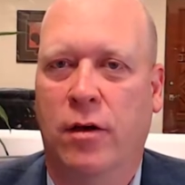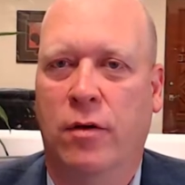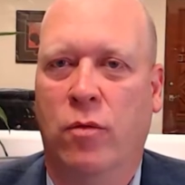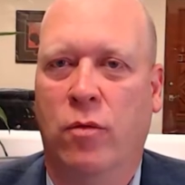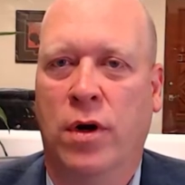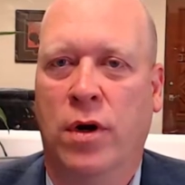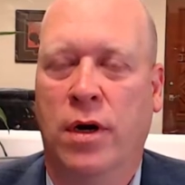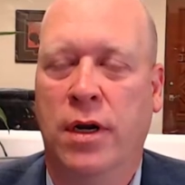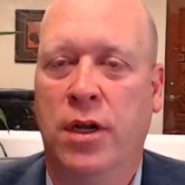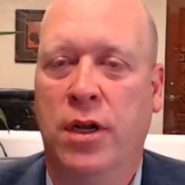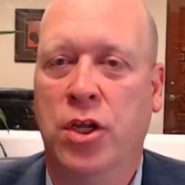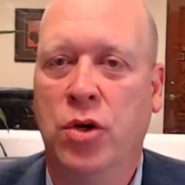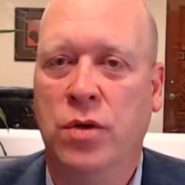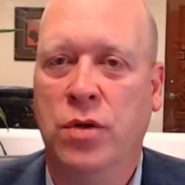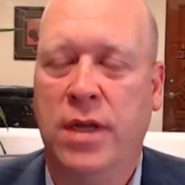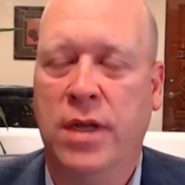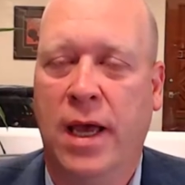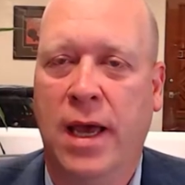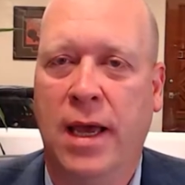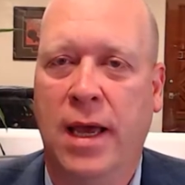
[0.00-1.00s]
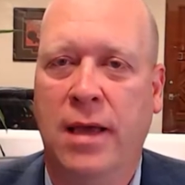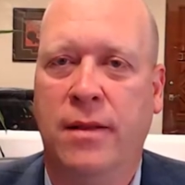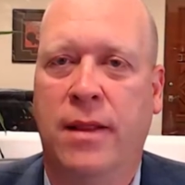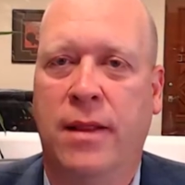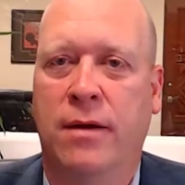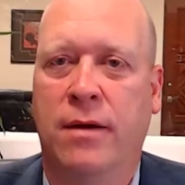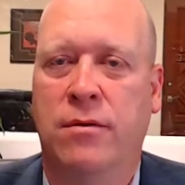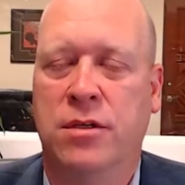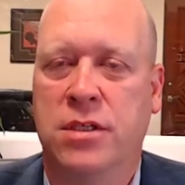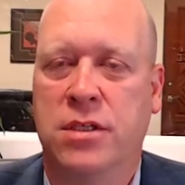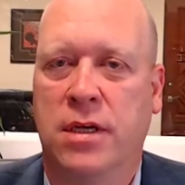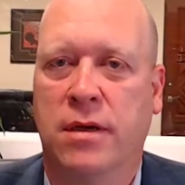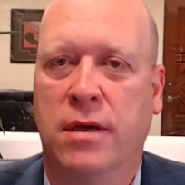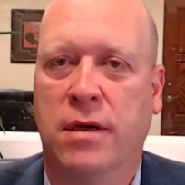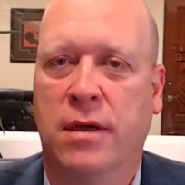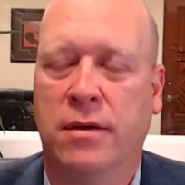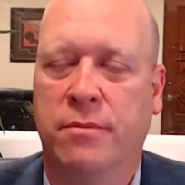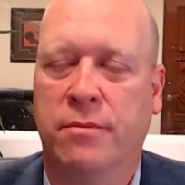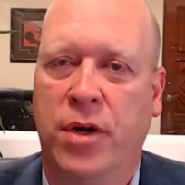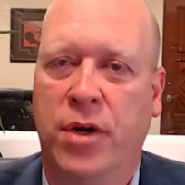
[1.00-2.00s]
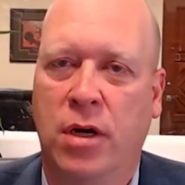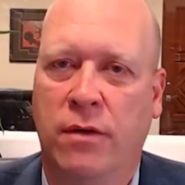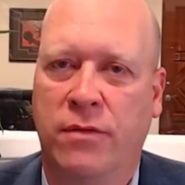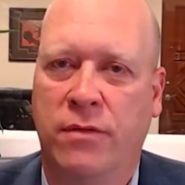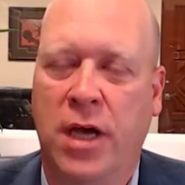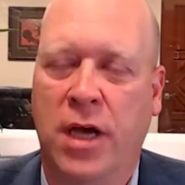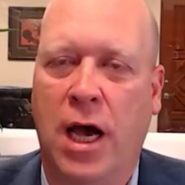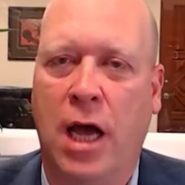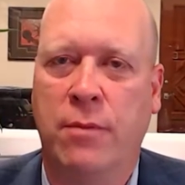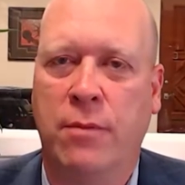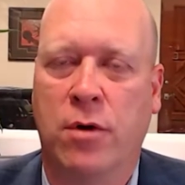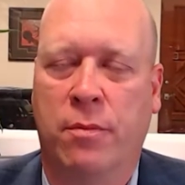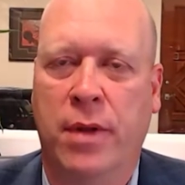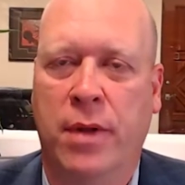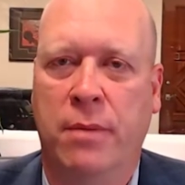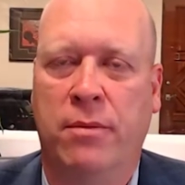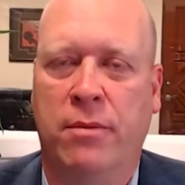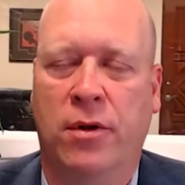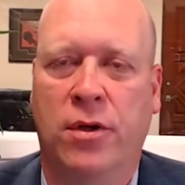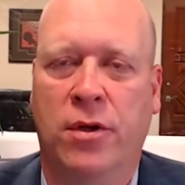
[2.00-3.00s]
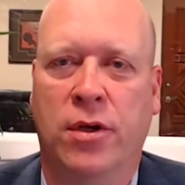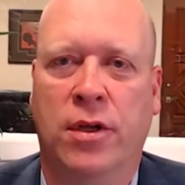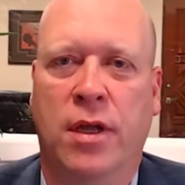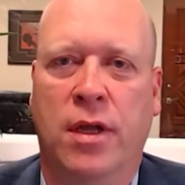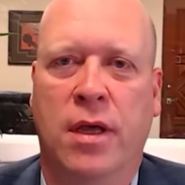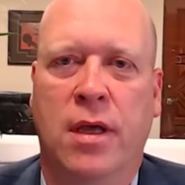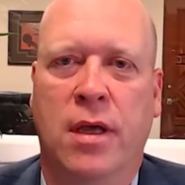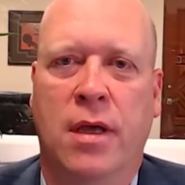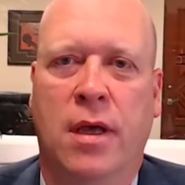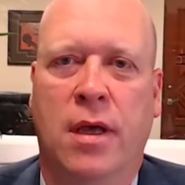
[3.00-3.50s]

We're in a new day. There was a period of time where people could